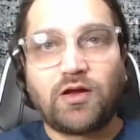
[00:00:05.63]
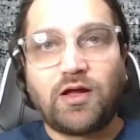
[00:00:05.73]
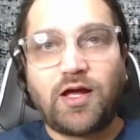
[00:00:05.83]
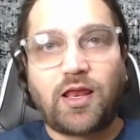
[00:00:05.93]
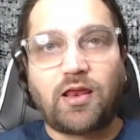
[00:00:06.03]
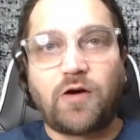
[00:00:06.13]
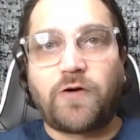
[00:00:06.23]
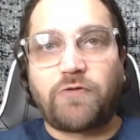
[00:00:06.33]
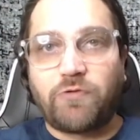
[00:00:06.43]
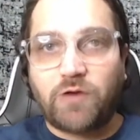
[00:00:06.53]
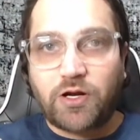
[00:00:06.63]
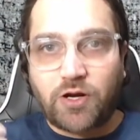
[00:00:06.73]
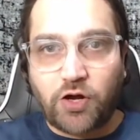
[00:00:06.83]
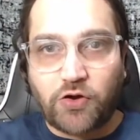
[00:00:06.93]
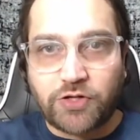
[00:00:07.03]
Hello
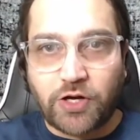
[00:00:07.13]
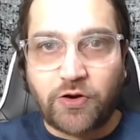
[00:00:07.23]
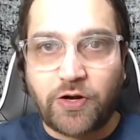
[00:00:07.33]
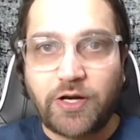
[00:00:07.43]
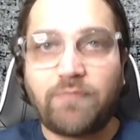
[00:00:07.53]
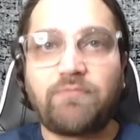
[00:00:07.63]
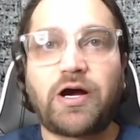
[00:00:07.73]
everyone, how's it going?